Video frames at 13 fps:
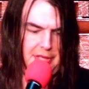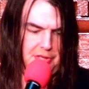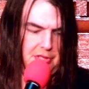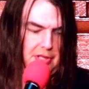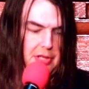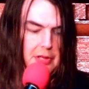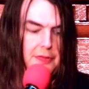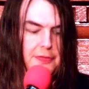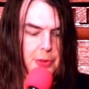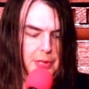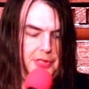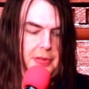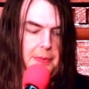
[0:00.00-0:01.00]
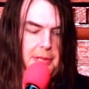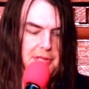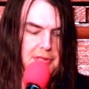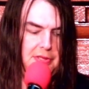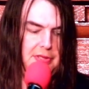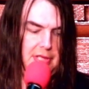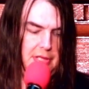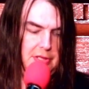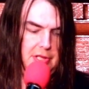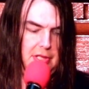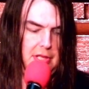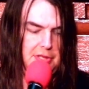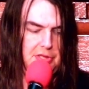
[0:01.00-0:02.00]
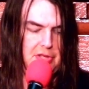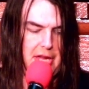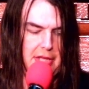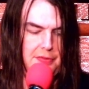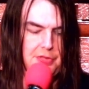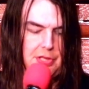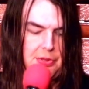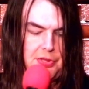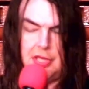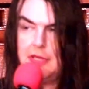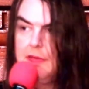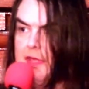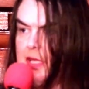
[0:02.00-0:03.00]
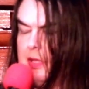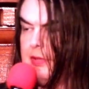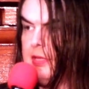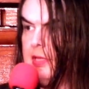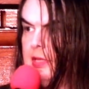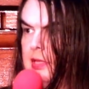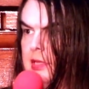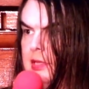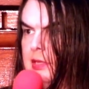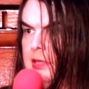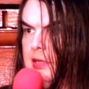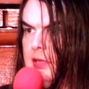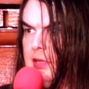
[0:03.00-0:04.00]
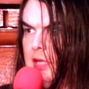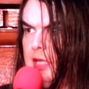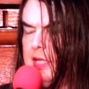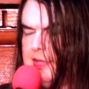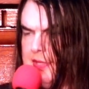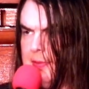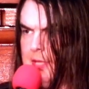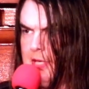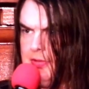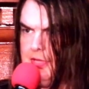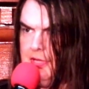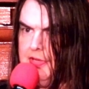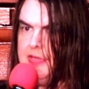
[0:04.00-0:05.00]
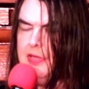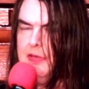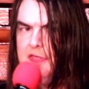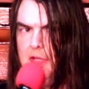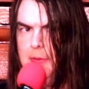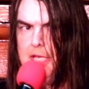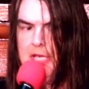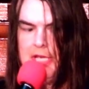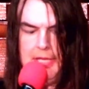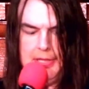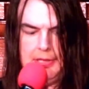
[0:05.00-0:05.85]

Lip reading: She could afford some B's and C's. She lost track of shows she had followed, and yet somehow she still fell behind.